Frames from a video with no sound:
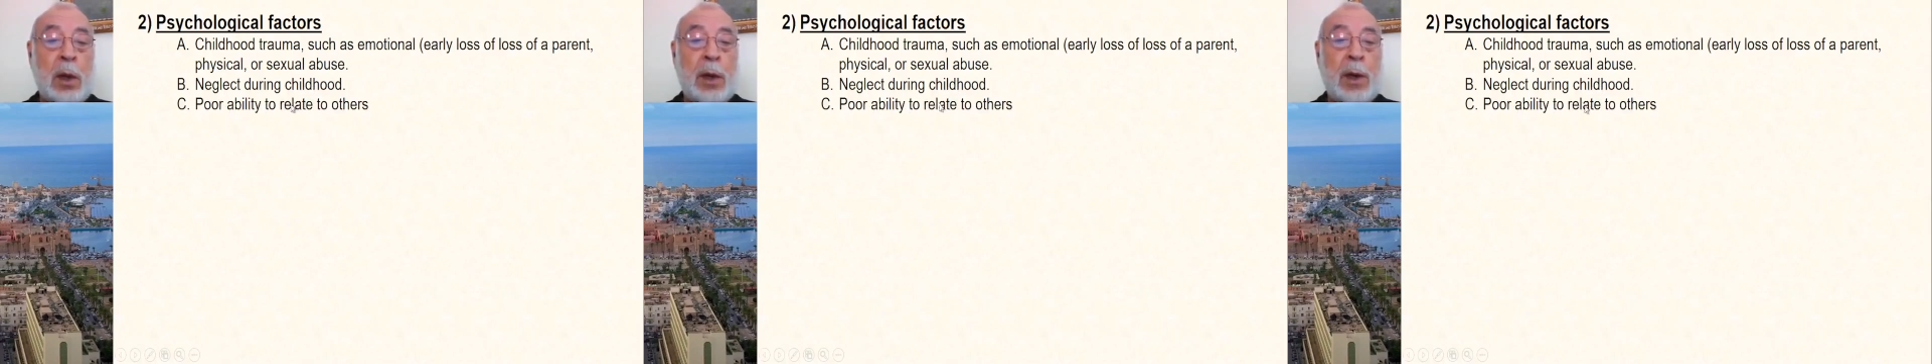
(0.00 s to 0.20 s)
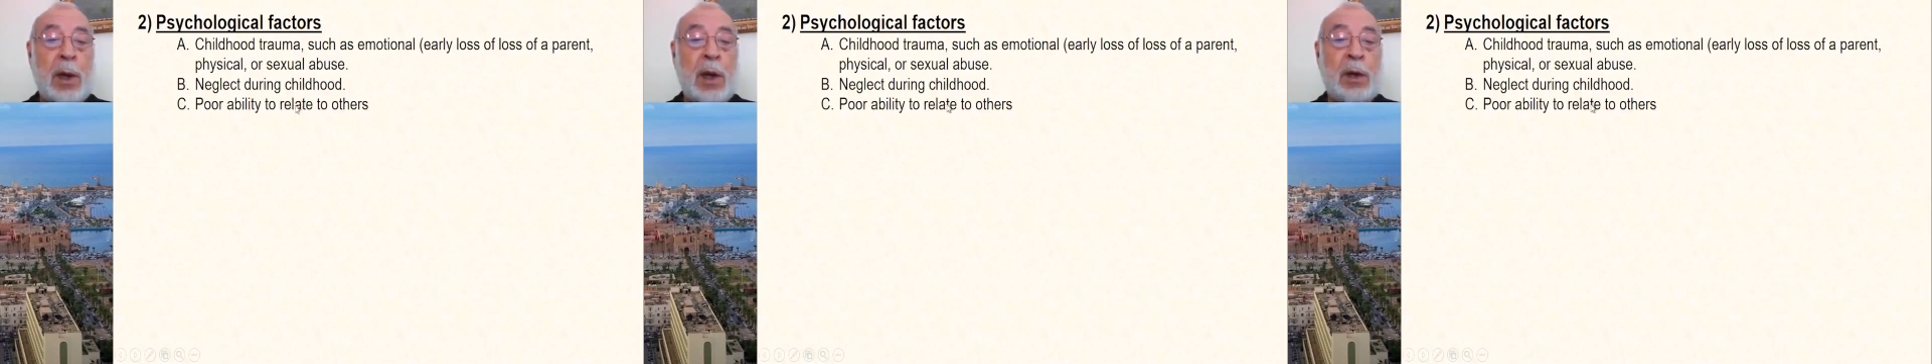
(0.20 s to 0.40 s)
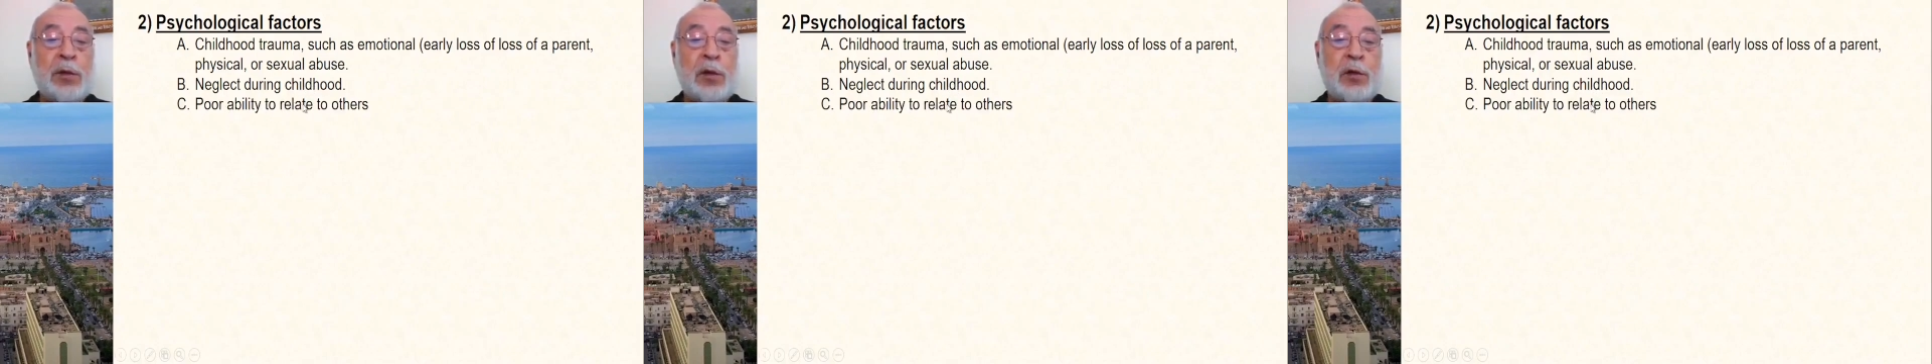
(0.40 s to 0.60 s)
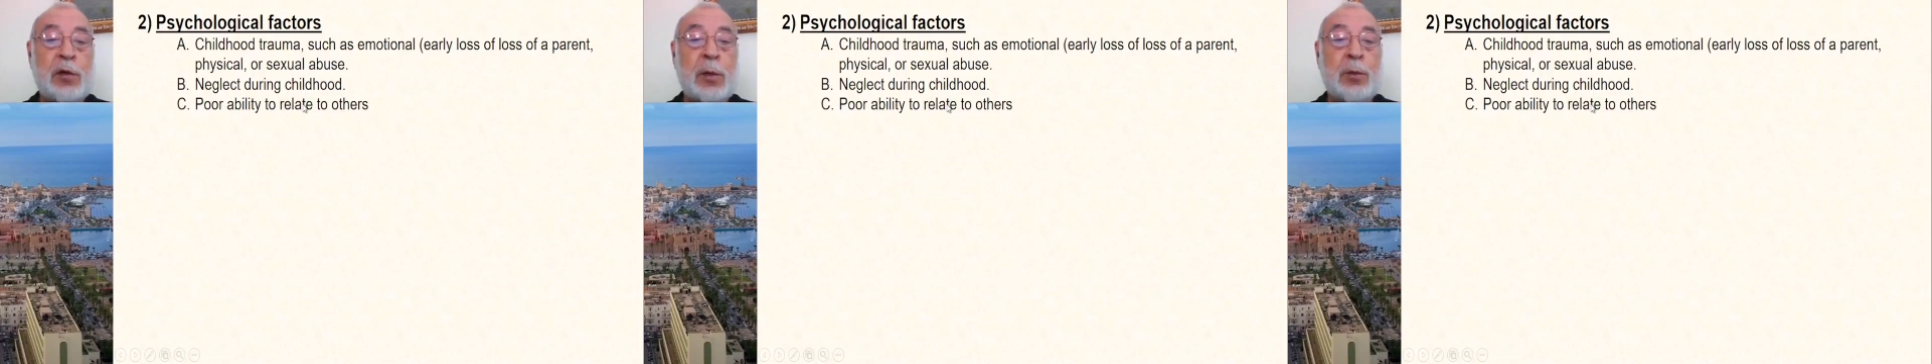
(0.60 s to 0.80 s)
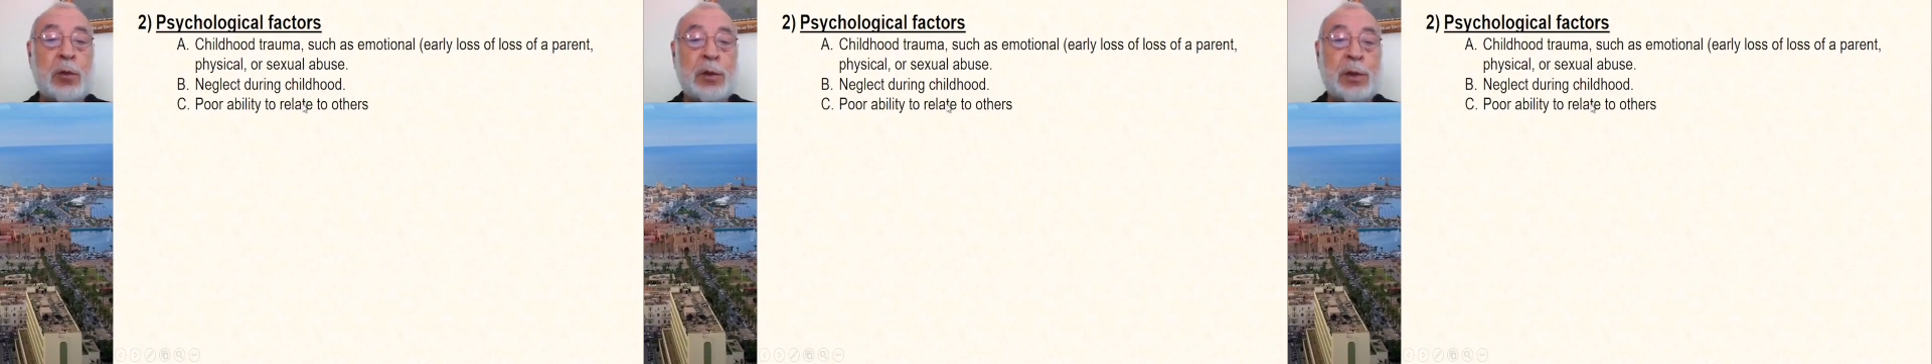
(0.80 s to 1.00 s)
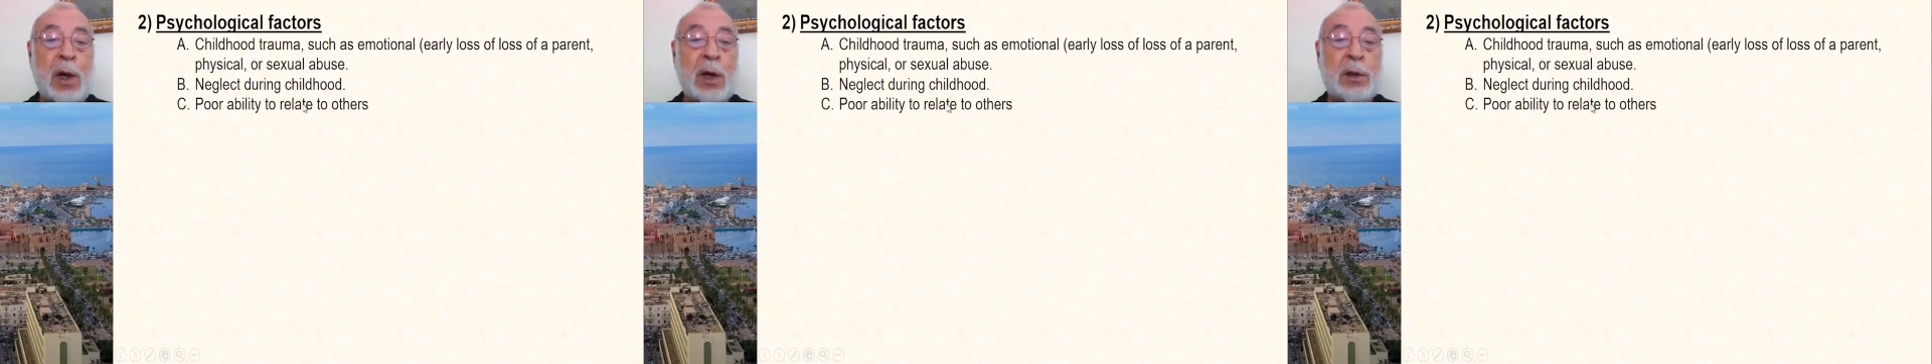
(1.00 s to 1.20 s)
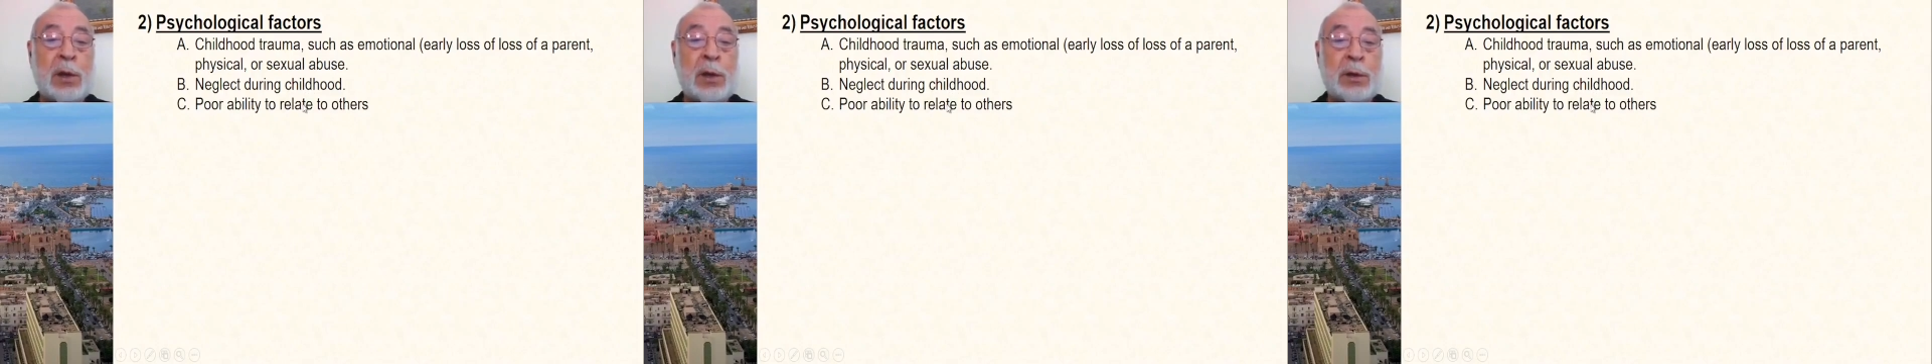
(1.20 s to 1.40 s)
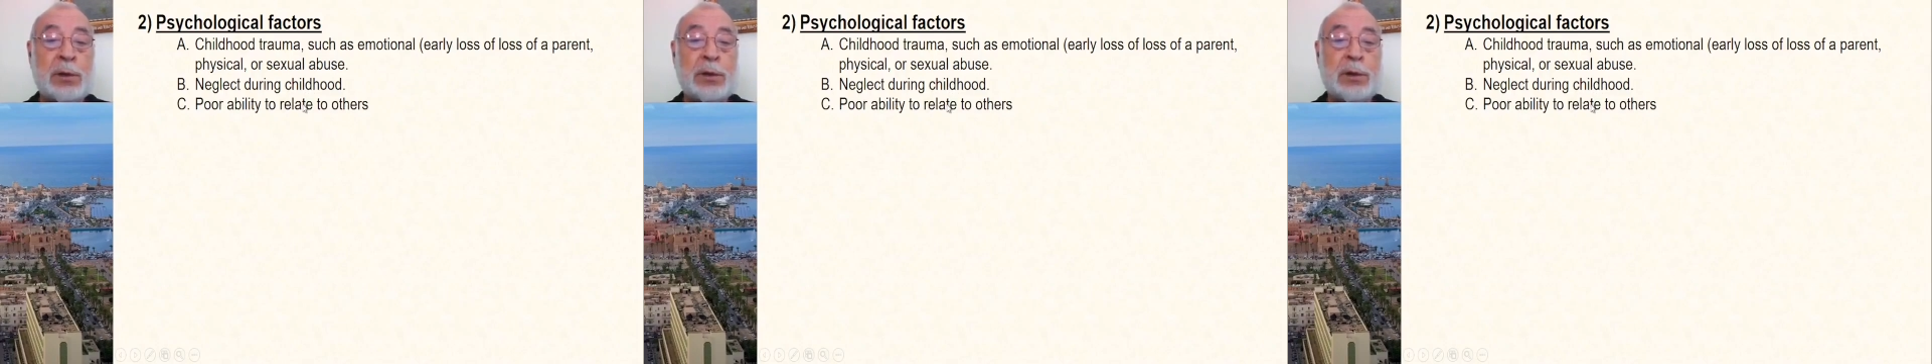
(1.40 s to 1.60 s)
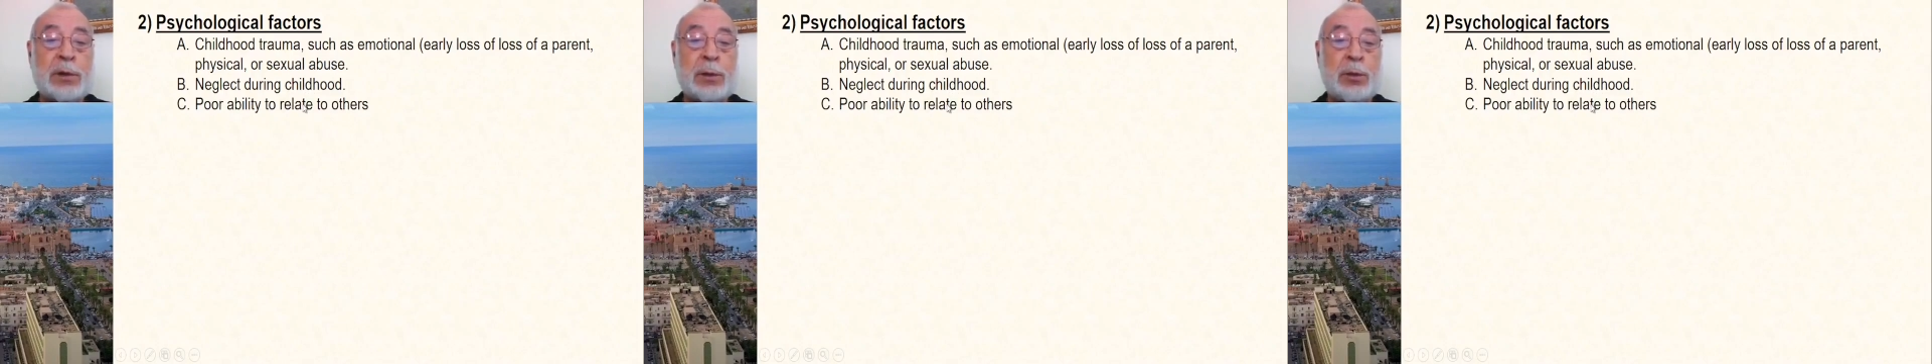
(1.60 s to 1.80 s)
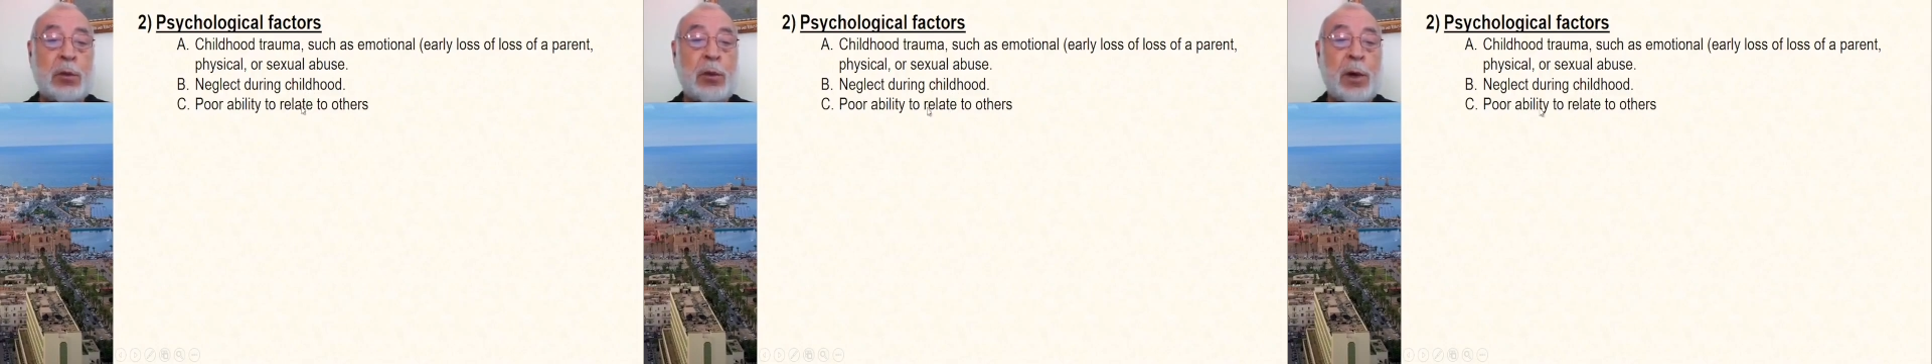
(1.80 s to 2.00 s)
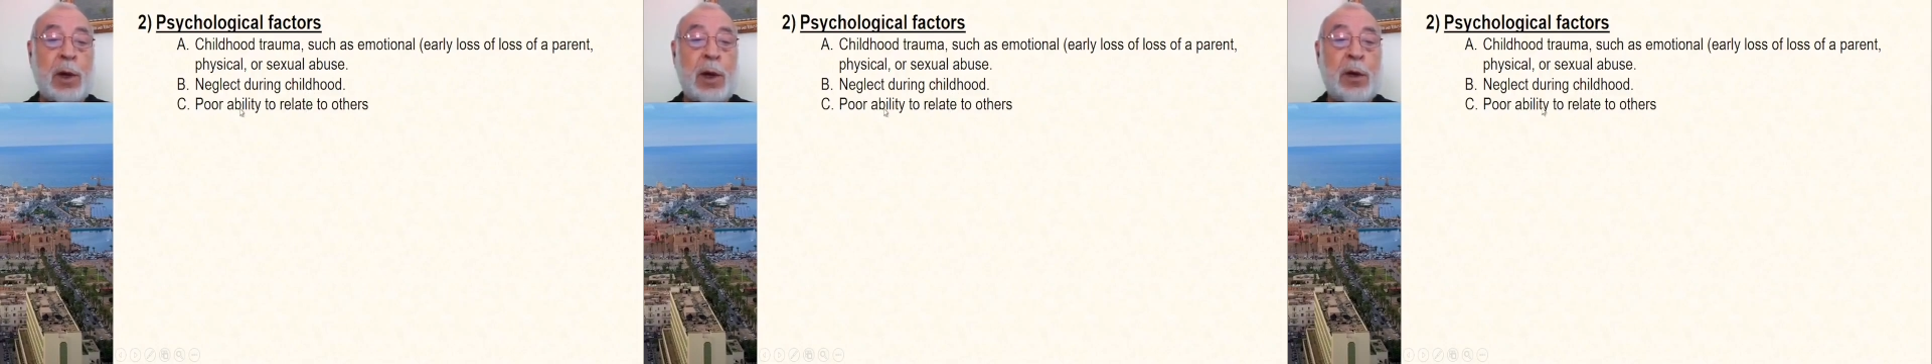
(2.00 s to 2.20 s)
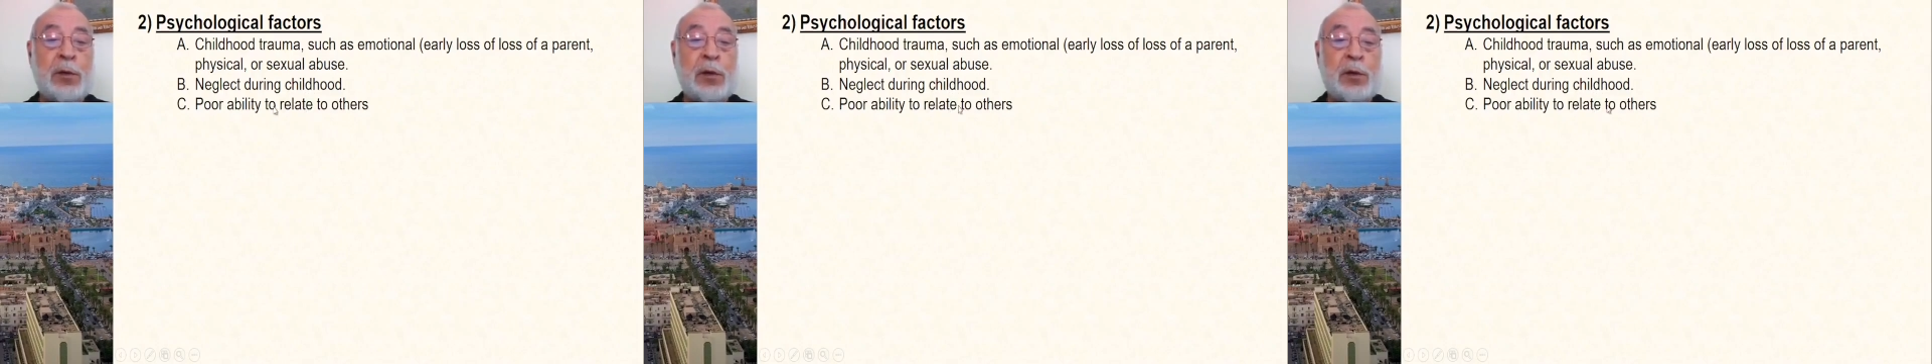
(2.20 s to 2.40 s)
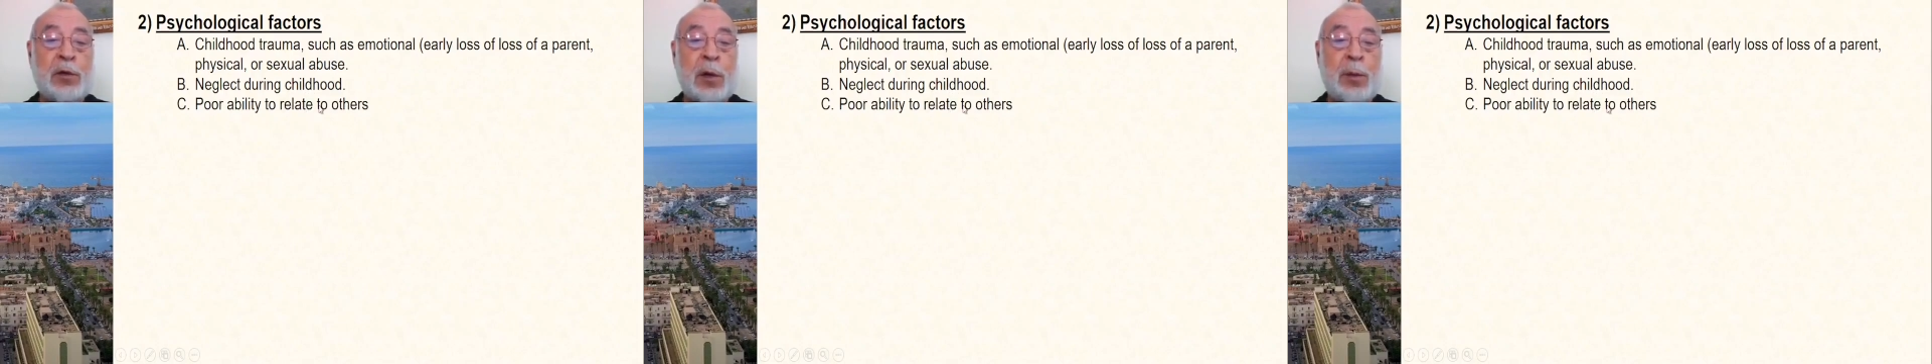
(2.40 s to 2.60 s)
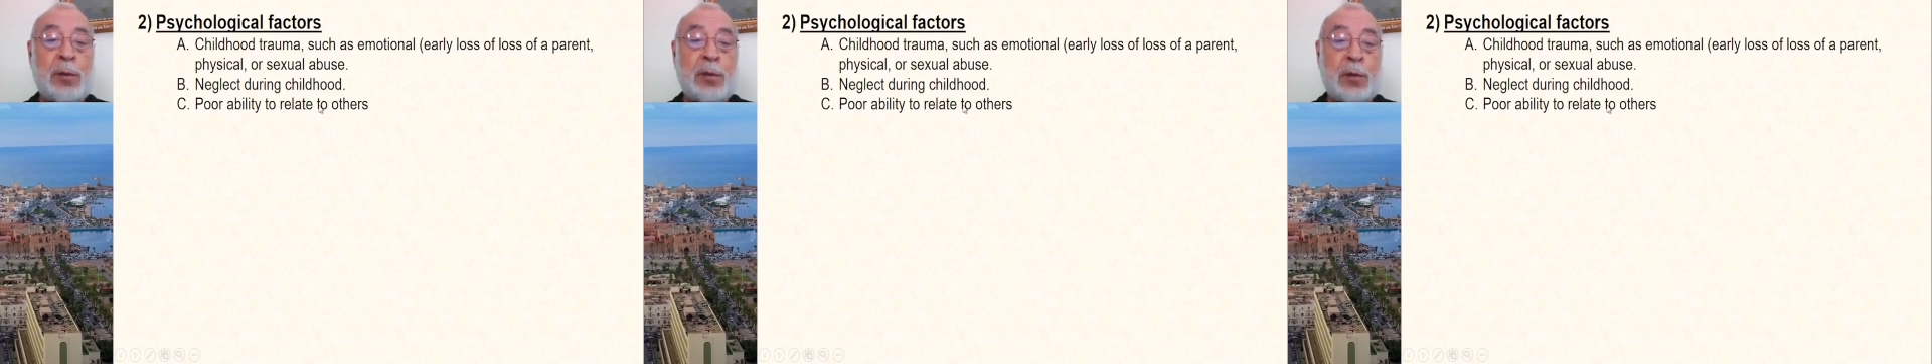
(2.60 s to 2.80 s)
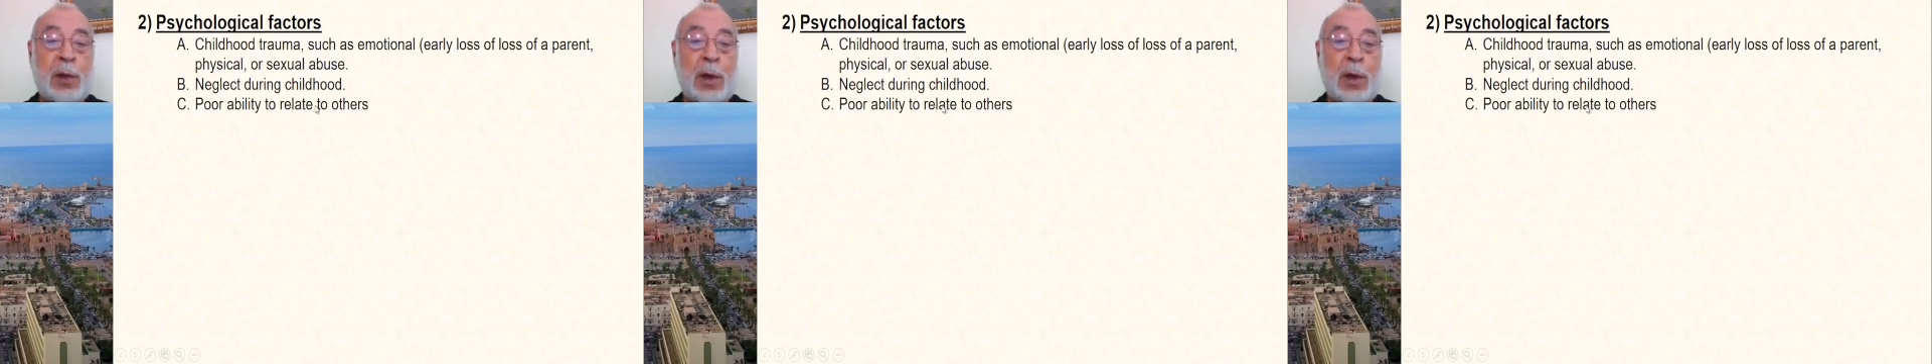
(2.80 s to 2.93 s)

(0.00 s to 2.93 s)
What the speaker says: relationship with others, poor relationships.